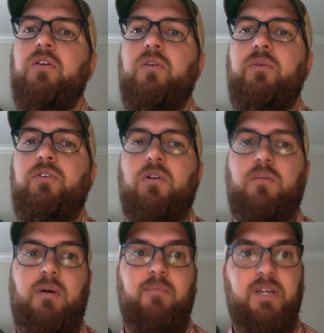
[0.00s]
we talked
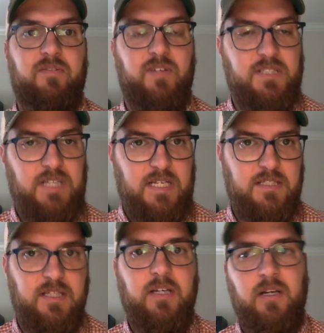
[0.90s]
about manifest
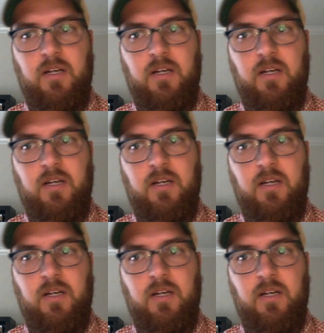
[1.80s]
destiny,